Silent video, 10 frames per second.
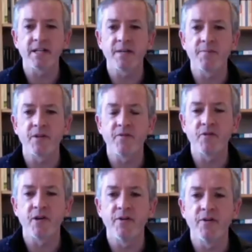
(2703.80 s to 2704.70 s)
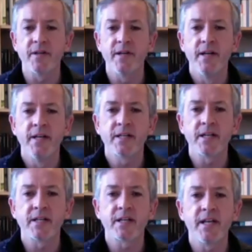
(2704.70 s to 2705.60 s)
something of your own
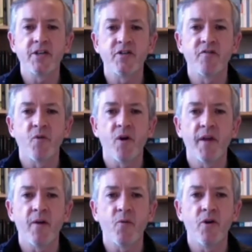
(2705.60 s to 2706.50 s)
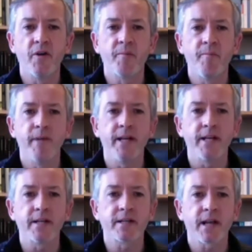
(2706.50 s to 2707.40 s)
sensation of what that word
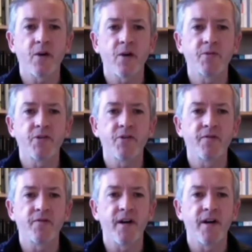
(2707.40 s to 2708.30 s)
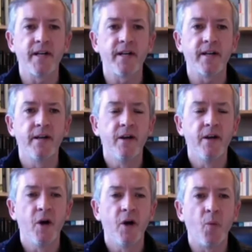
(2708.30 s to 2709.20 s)
means helps you to find
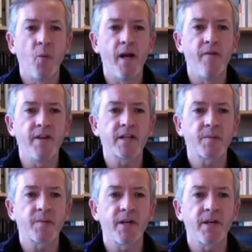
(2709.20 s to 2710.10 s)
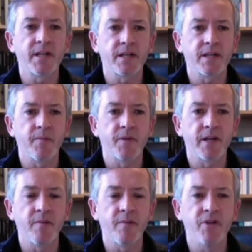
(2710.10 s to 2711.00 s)
a way of expressing something in
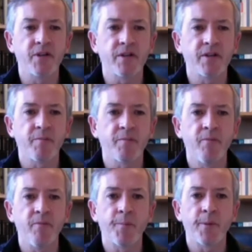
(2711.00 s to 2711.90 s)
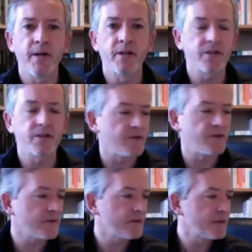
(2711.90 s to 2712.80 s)
the music that's a bit more personal.
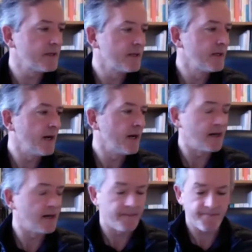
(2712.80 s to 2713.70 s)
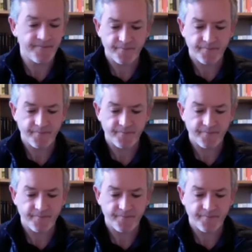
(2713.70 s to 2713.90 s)
Um,